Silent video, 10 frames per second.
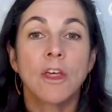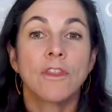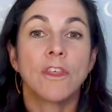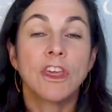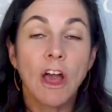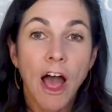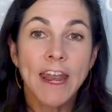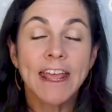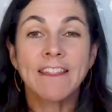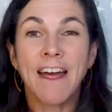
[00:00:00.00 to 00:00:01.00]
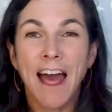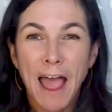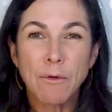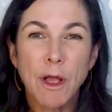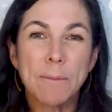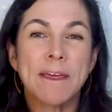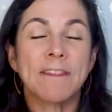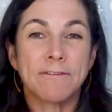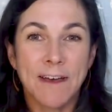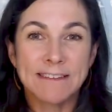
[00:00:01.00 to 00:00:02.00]
The yawning, the eye rubbing,
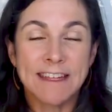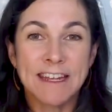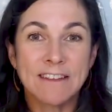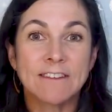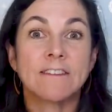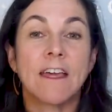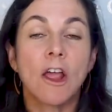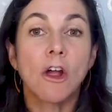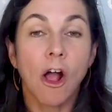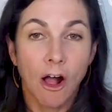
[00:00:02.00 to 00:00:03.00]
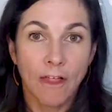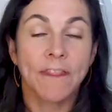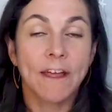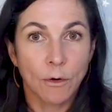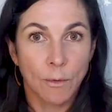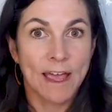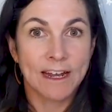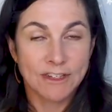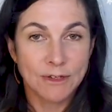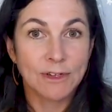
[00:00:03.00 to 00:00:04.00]
the fussiness, they are on their
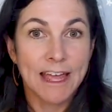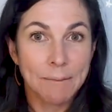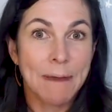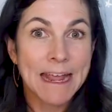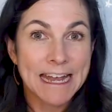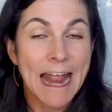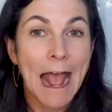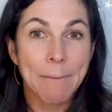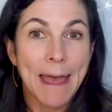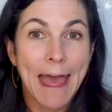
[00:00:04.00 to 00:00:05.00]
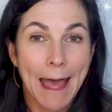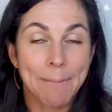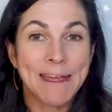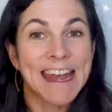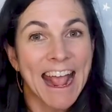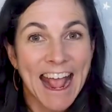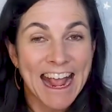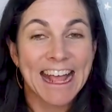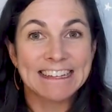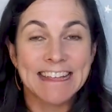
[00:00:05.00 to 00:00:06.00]
way to make nap happen
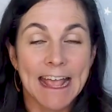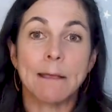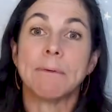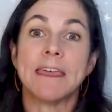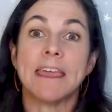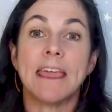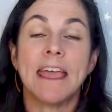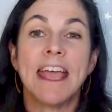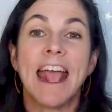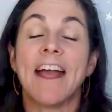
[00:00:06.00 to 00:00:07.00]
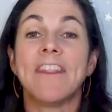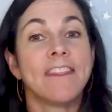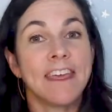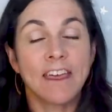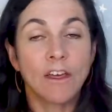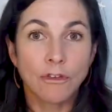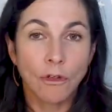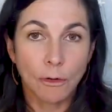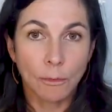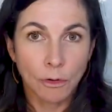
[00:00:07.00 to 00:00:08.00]
ASAP. And then the
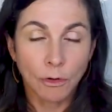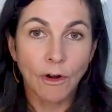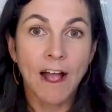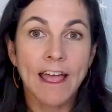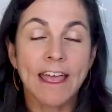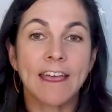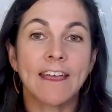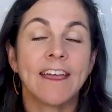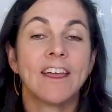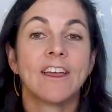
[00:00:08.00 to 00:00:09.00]
inconsolable crying,